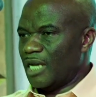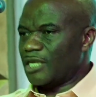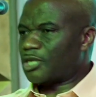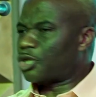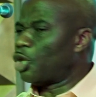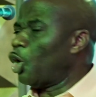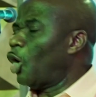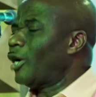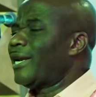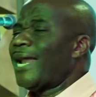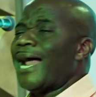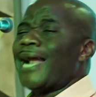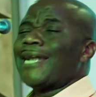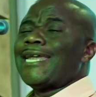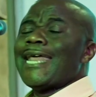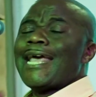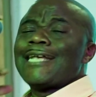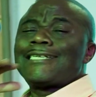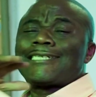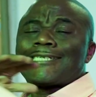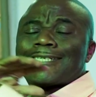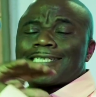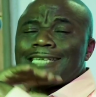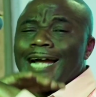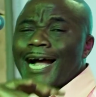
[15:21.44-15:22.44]
It's not that
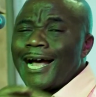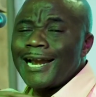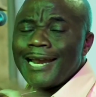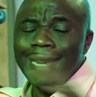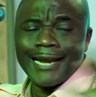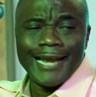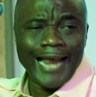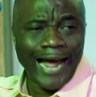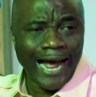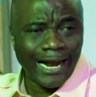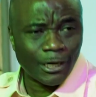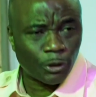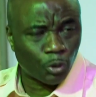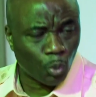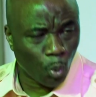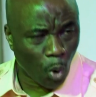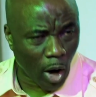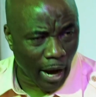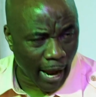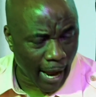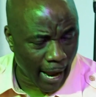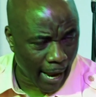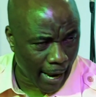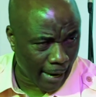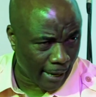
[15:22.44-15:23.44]
they started that
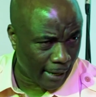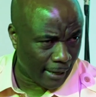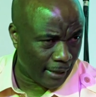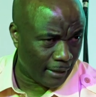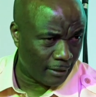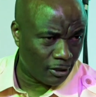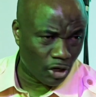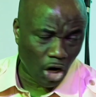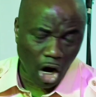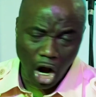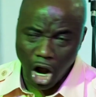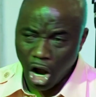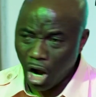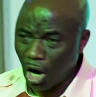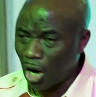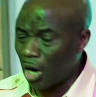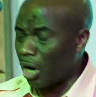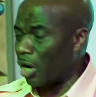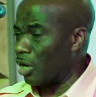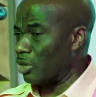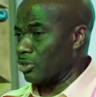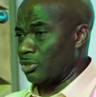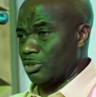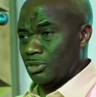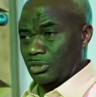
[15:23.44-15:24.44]
way.
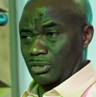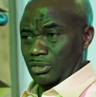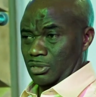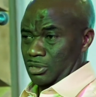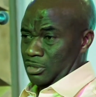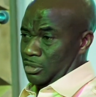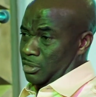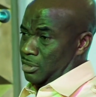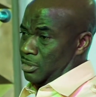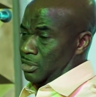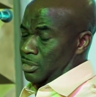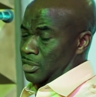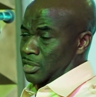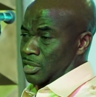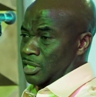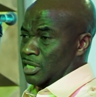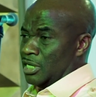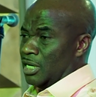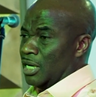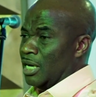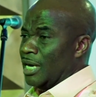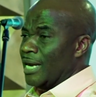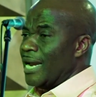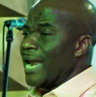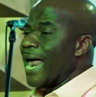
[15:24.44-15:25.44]
No.
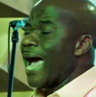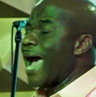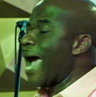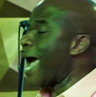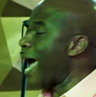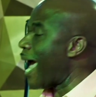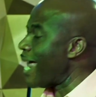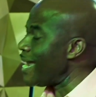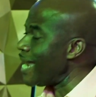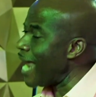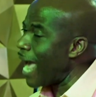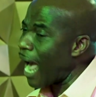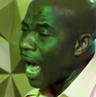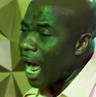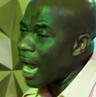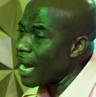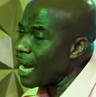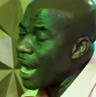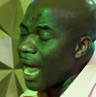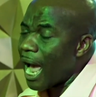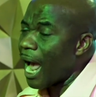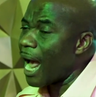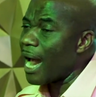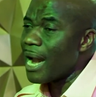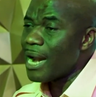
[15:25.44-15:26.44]
No,
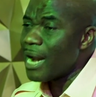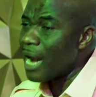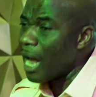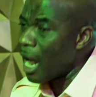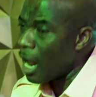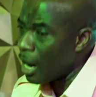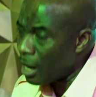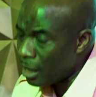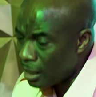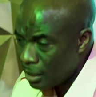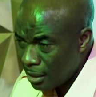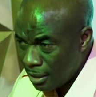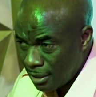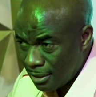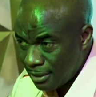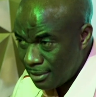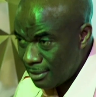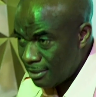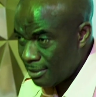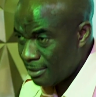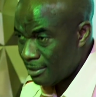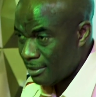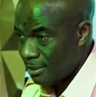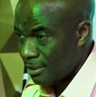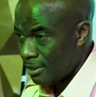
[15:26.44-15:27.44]
no, no,
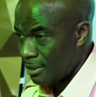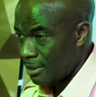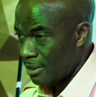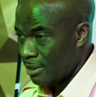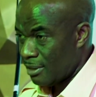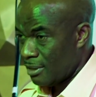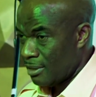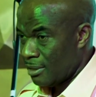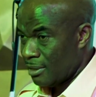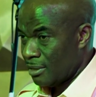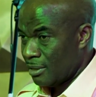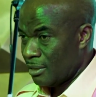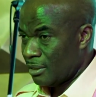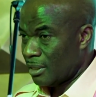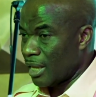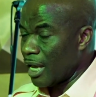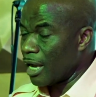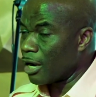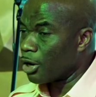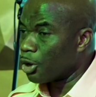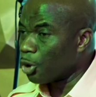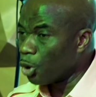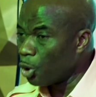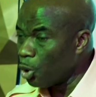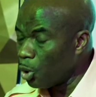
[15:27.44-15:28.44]
no.
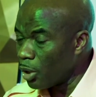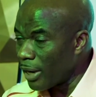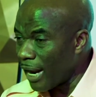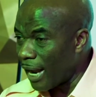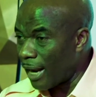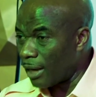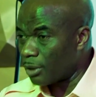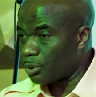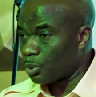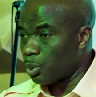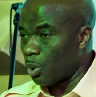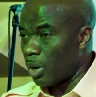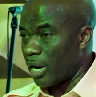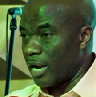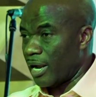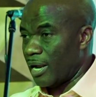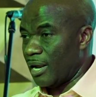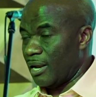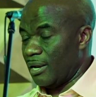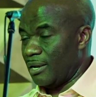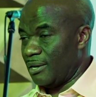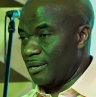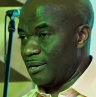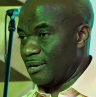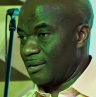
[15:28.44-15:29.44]
They grew that
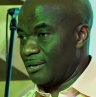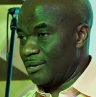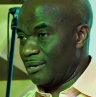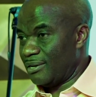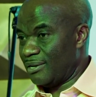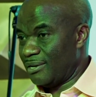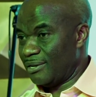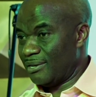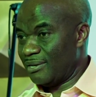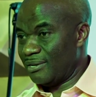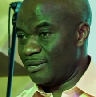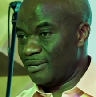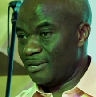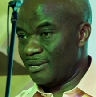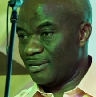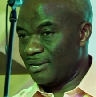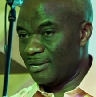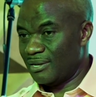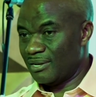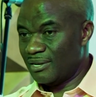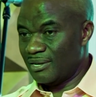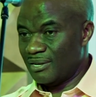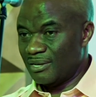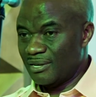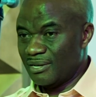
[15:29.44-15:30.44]
way.
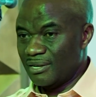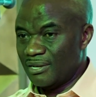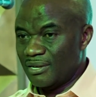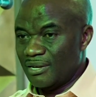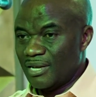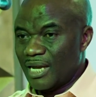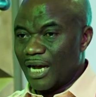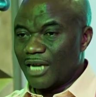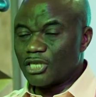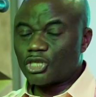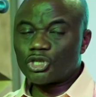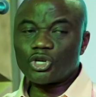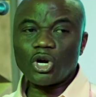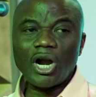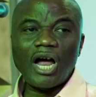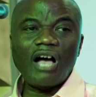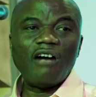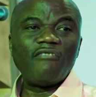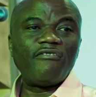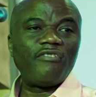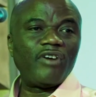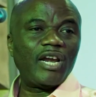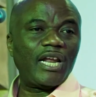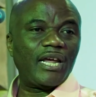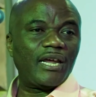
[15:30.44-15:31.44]
I was
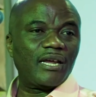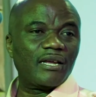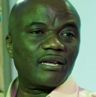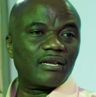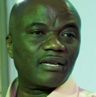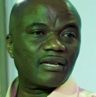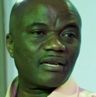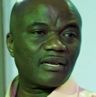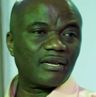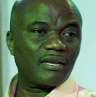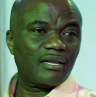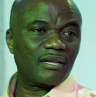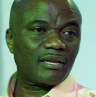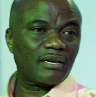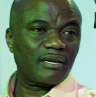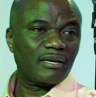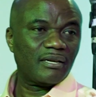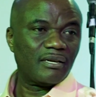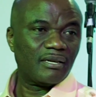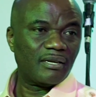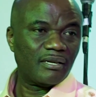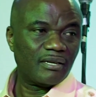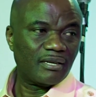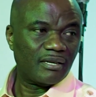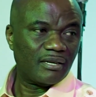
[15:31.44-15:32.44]
traveling
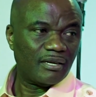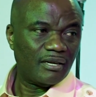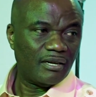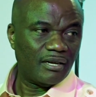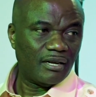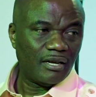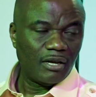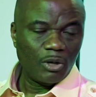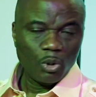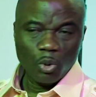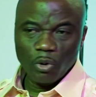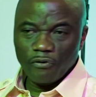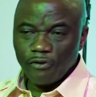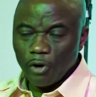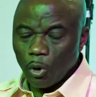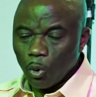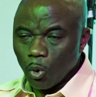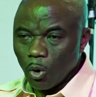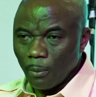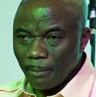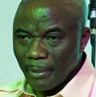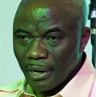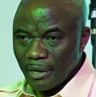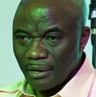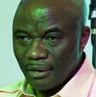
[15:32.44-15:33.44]
with
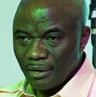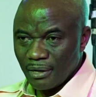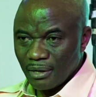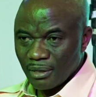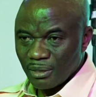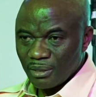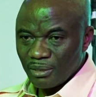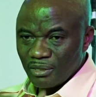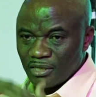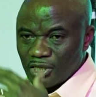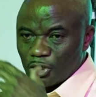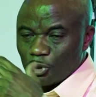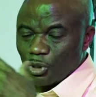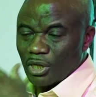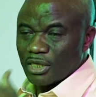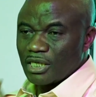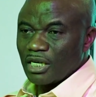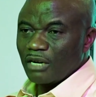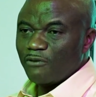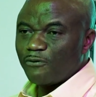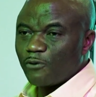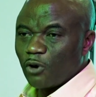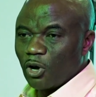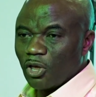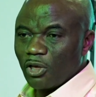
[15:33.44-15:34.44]
a woman. She
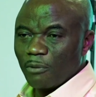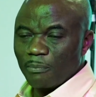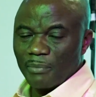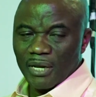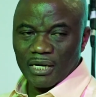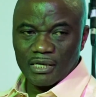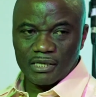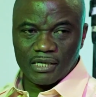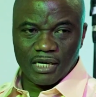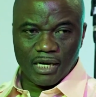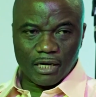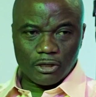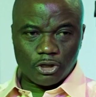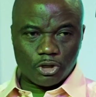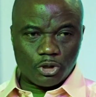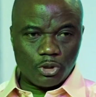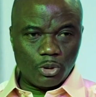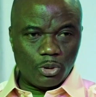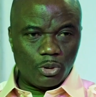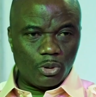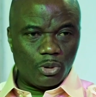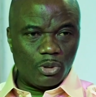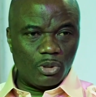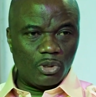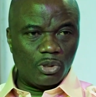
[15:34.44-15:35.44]
was in front of me. She had
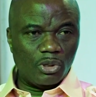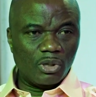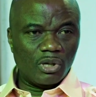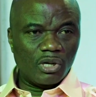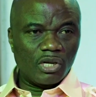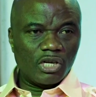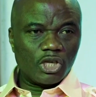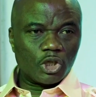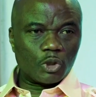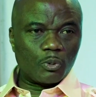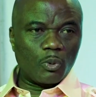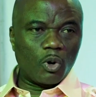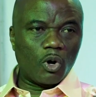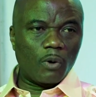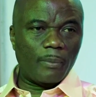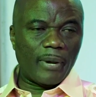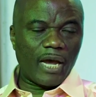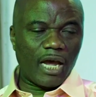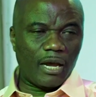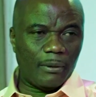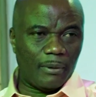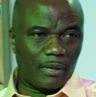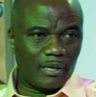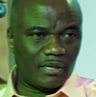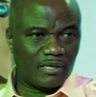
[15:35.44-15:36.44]
two small
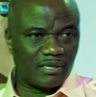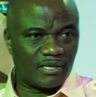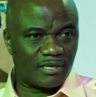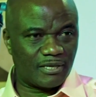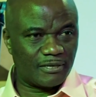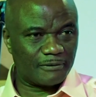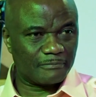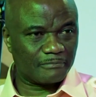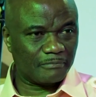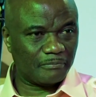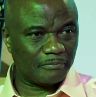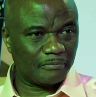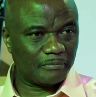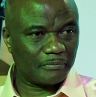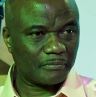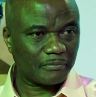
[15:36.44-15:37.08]
babies.